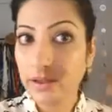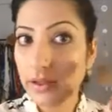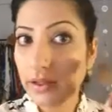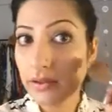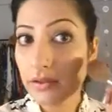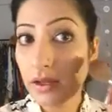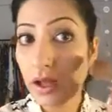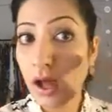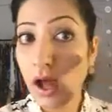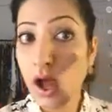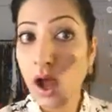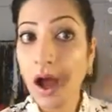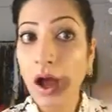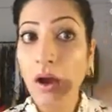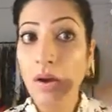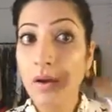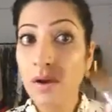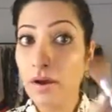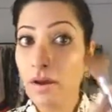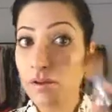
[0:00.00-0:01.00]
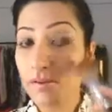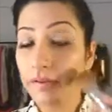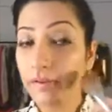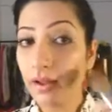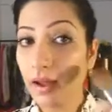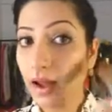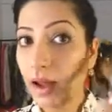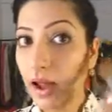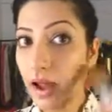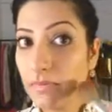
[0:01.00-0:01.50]
And
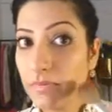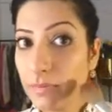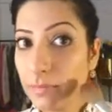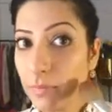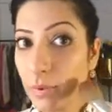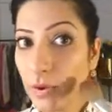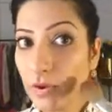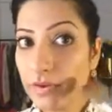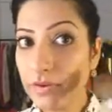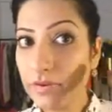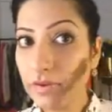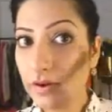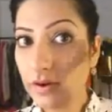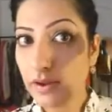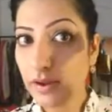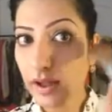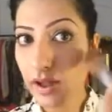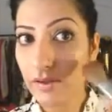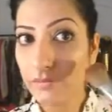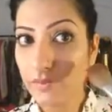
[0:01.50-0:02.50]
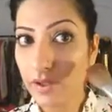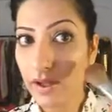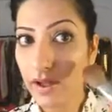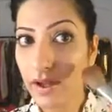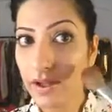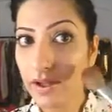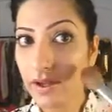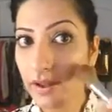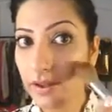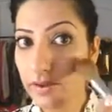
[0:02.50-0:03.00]
I have the bronzer, I have the
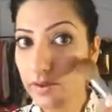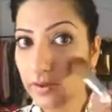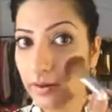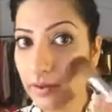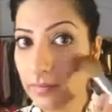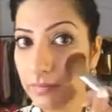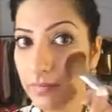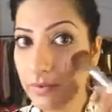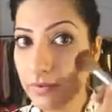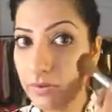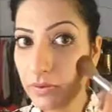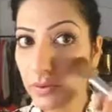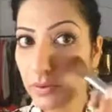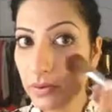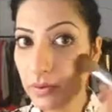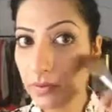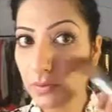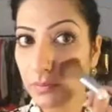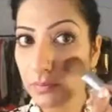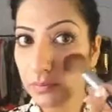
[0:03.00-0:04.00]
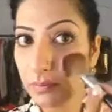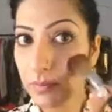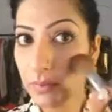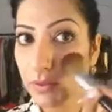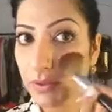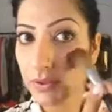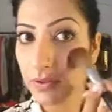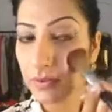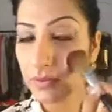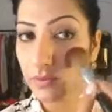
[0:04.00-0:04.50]
highlighter. I'm just gonna
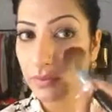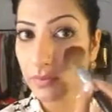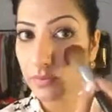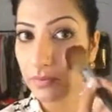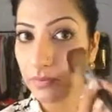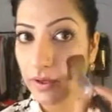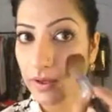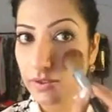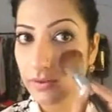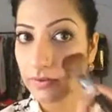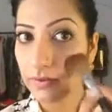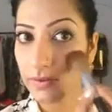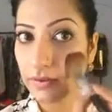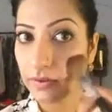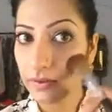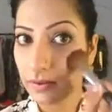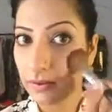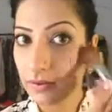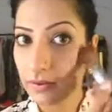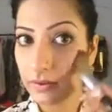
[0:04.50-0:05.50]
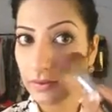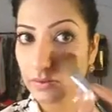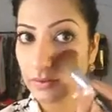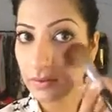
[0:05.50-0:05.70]
put it right here,